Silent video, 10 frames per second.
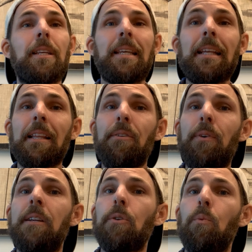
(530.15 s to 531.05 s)
to neatly
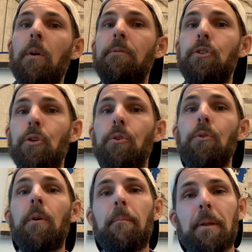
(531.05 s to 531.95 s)
fit into one of
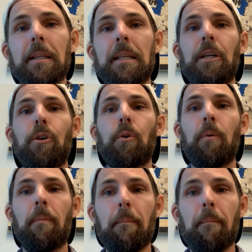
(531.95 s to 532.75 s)
two political